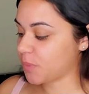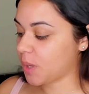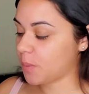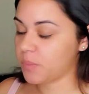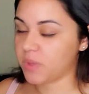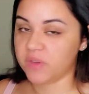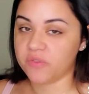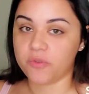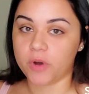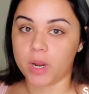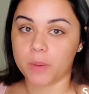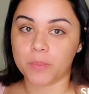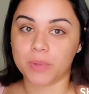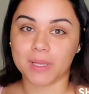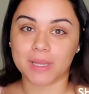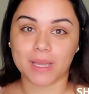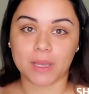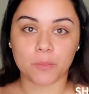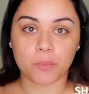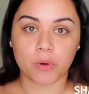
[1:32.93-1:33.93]
before I put
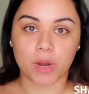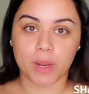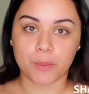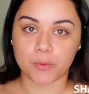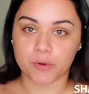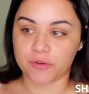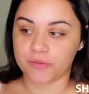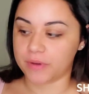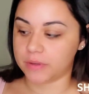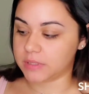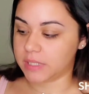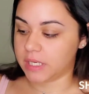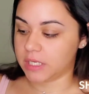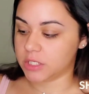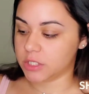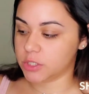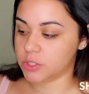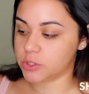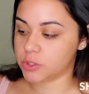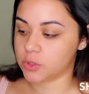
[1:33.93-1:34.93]
like primer or
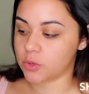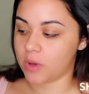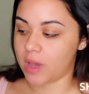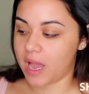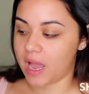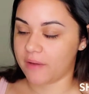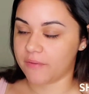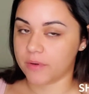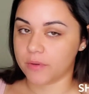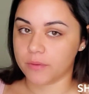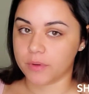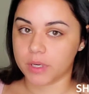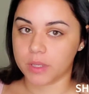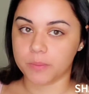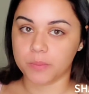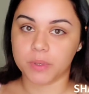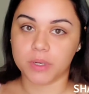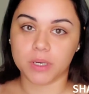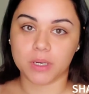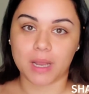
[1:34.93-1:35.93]
foundation. So I've already
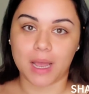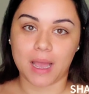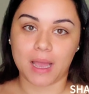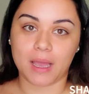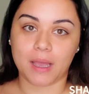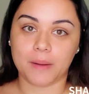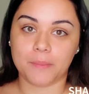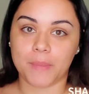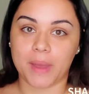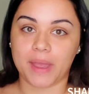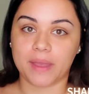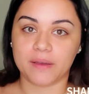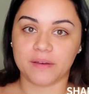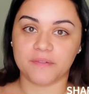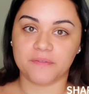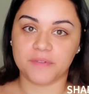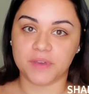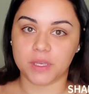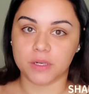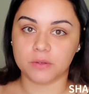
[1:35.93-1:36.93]
put on my
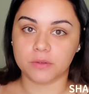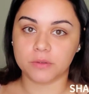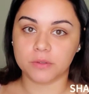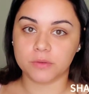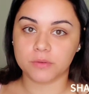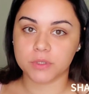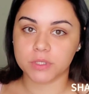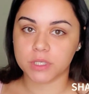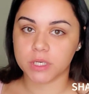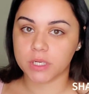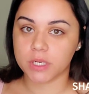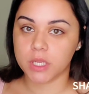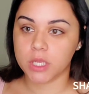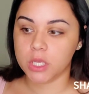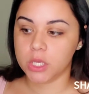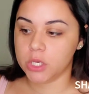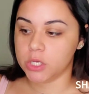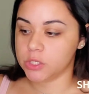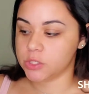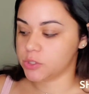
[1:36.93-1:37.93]
Aveeno lotion.
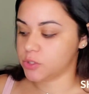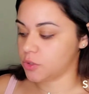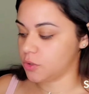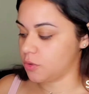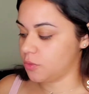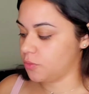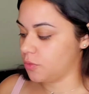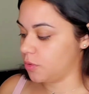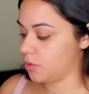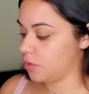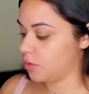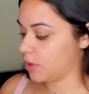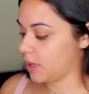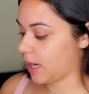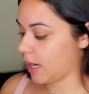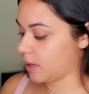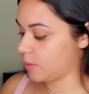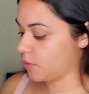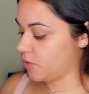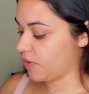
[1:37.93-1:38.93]
So we'll
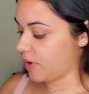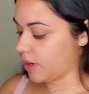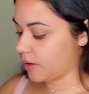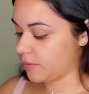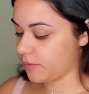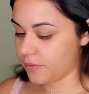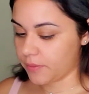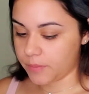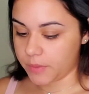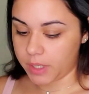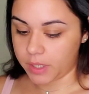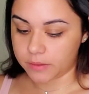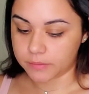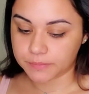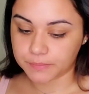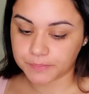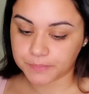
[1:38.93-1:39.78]
kind of move on from there.